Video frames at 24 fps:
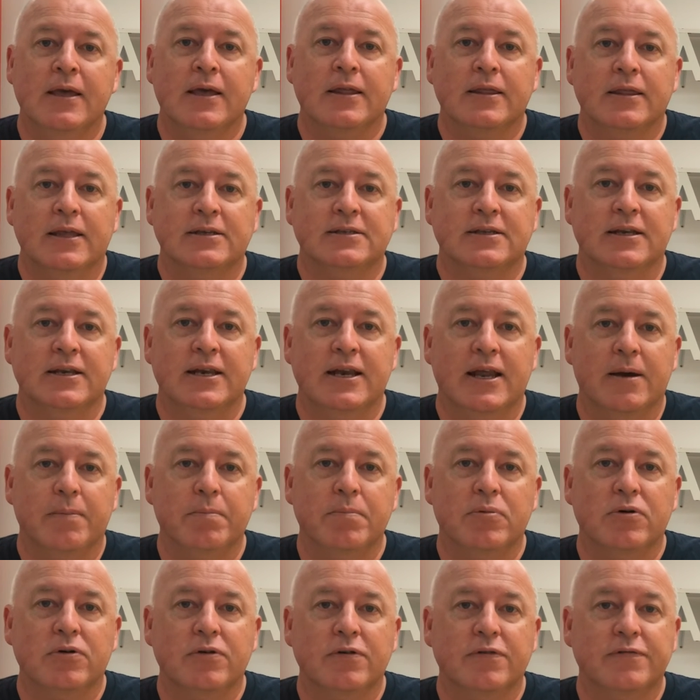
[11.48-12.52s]
There's a
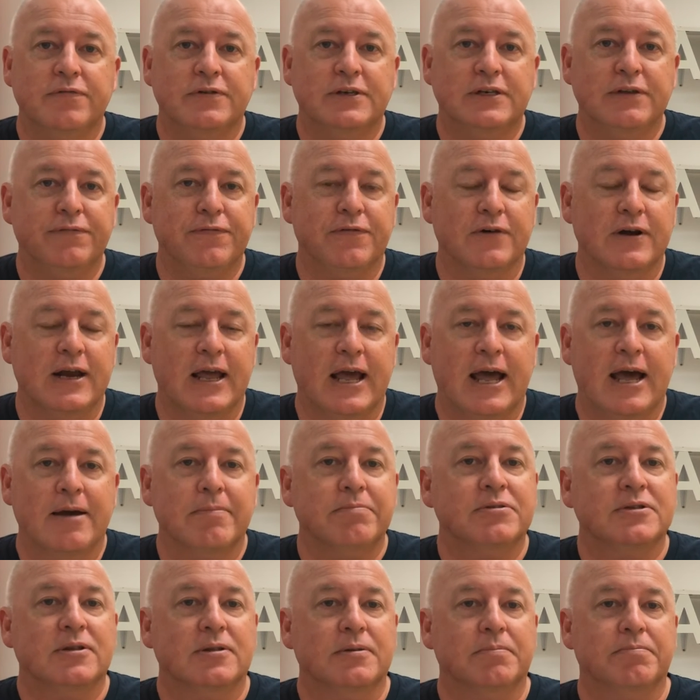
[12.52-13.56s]
number of different
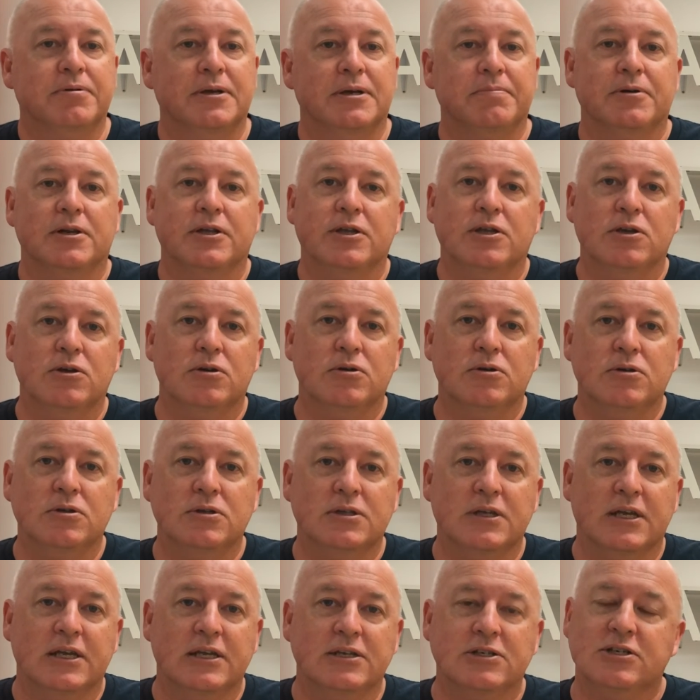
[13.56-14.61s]
apps that people are
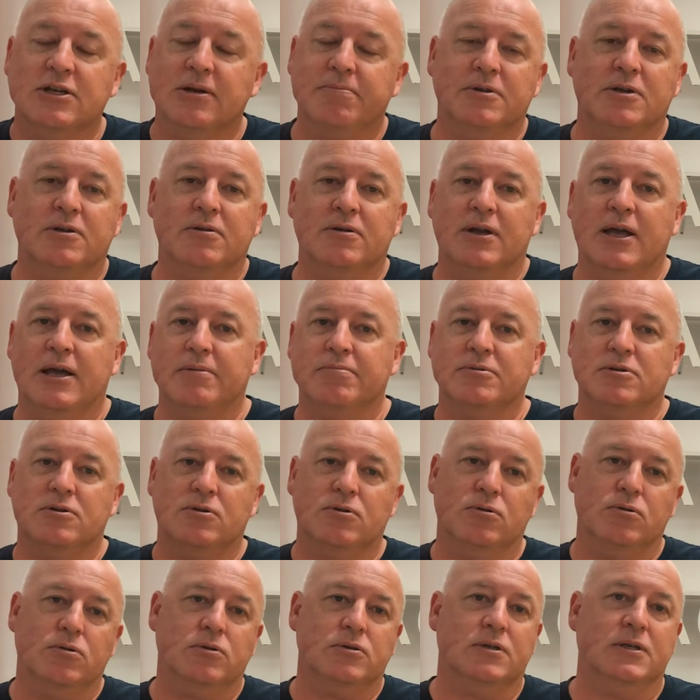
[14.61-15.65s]
using, jumping on app
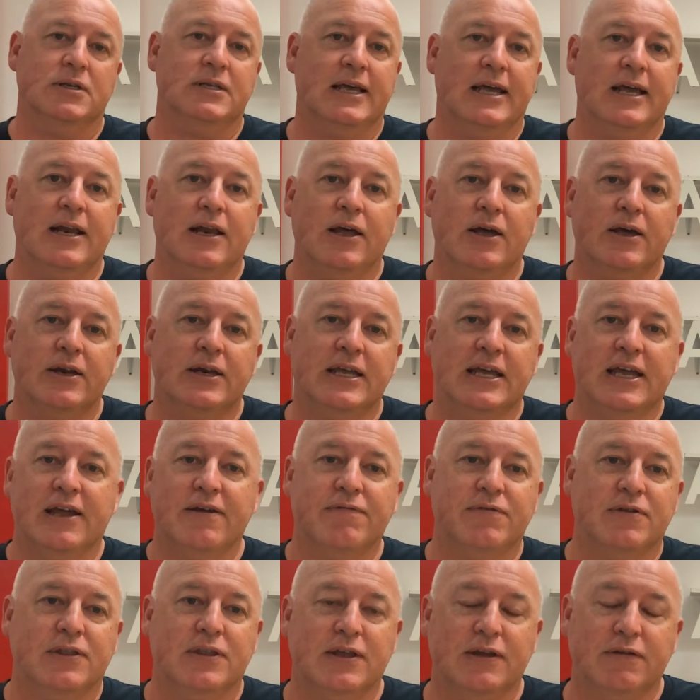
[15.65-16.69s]
stores and downloading
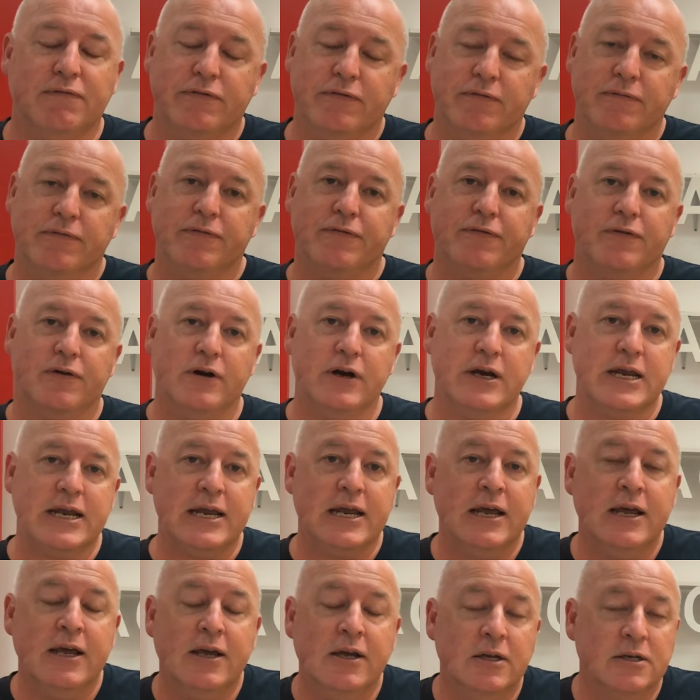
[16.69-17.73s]
everything from
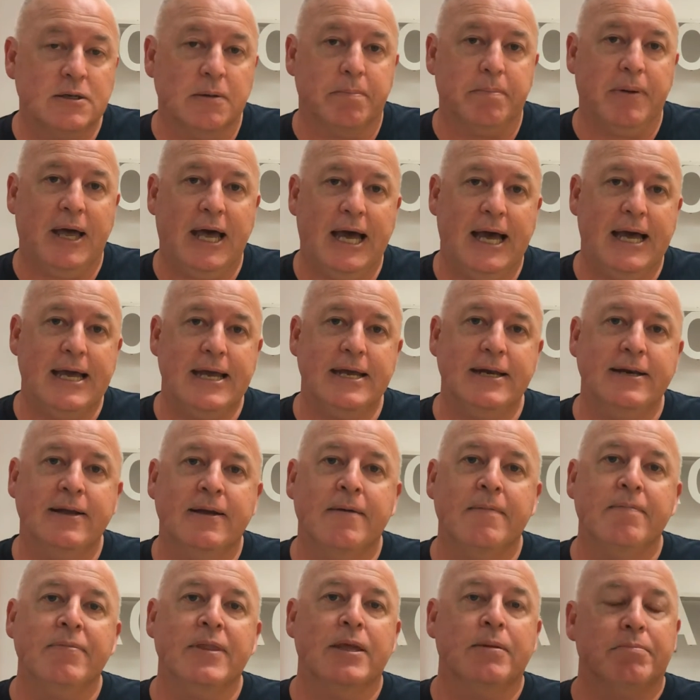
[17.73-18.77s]
free to paid,
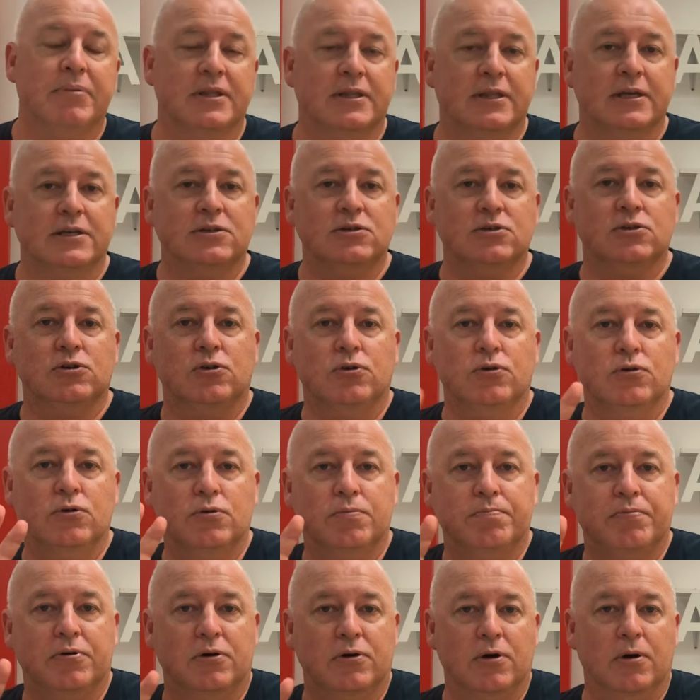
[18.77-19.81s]
but there's two
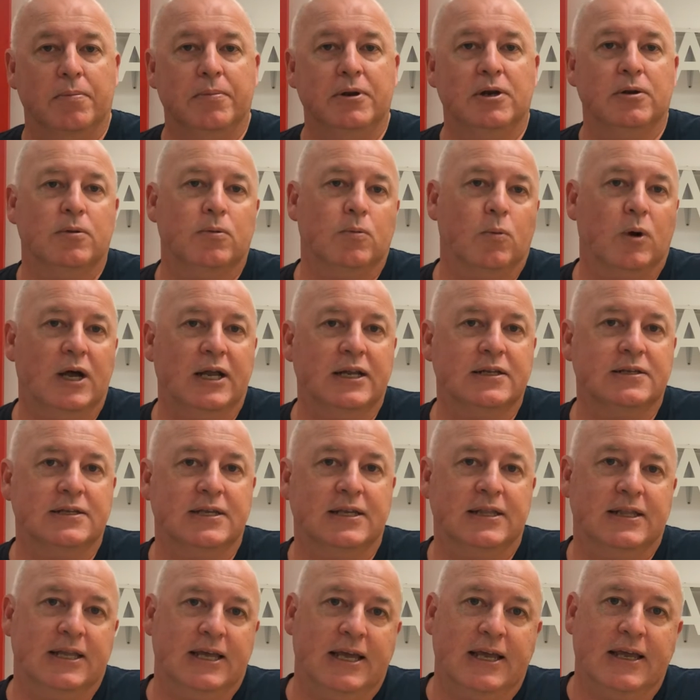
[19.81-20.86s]
predominant ones
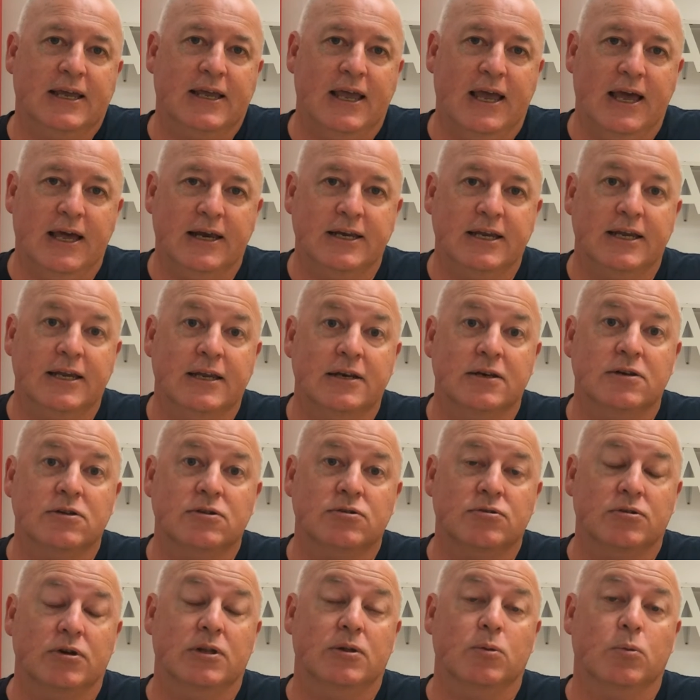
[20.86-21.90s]
in the accounting
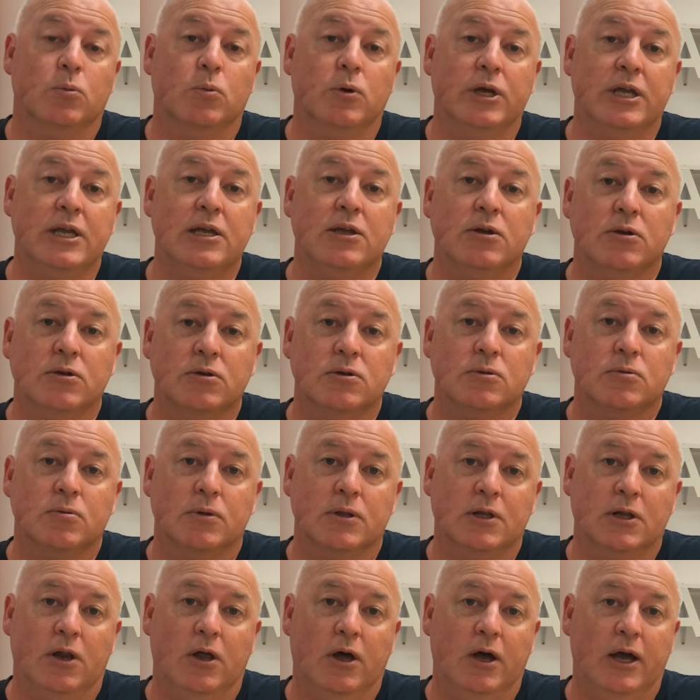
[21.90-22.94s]
industry that we use
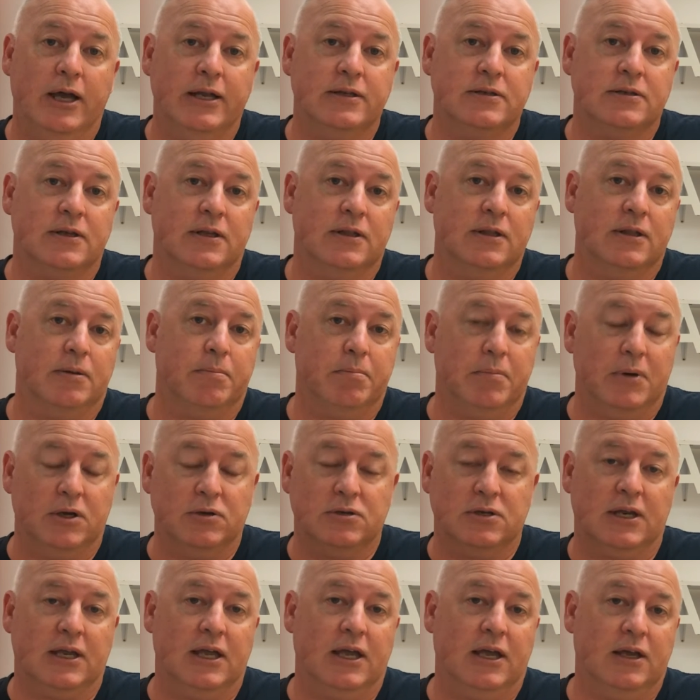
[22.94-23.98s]
with clients and that
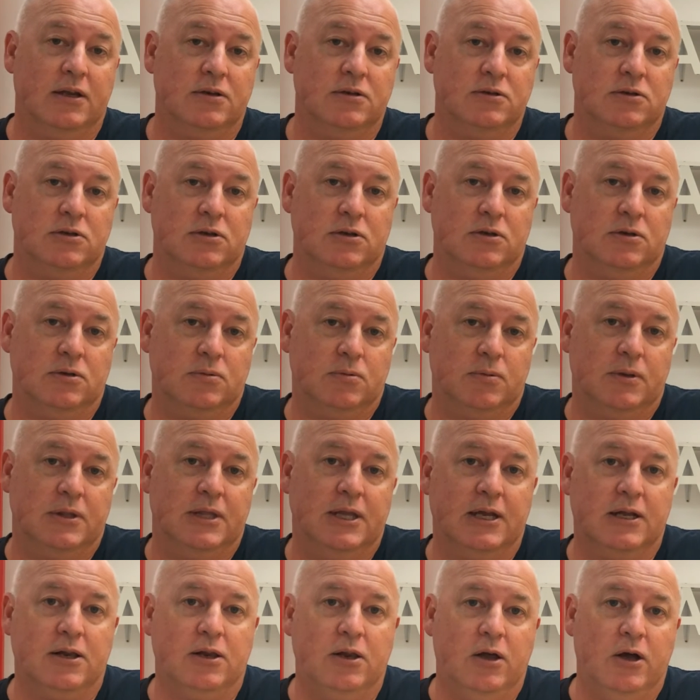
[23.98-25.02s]
most accountants use with
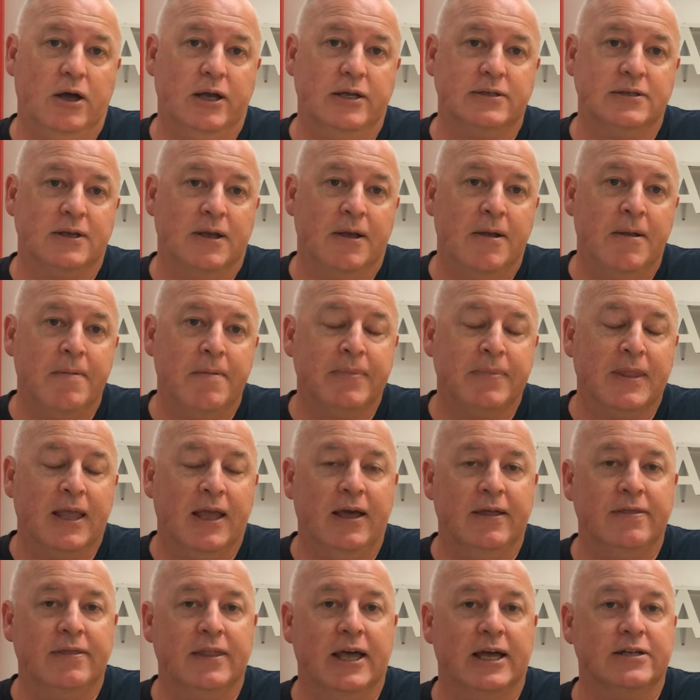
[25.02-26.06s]
their clients,
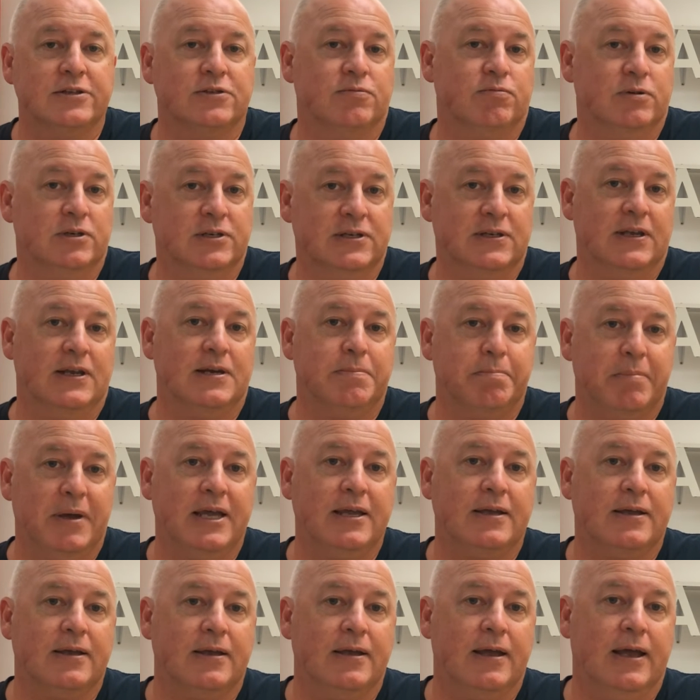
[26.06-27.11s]
and that's
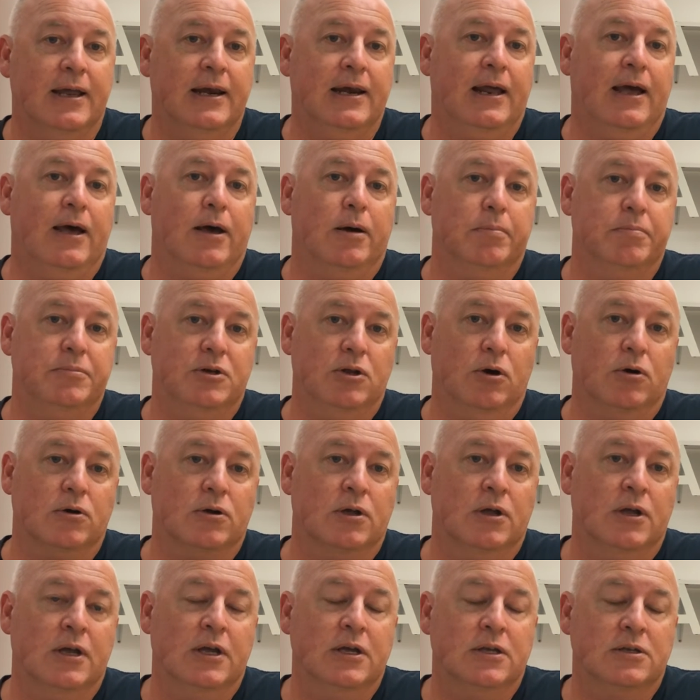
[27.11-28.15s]
Receiptbank and Hubdoc.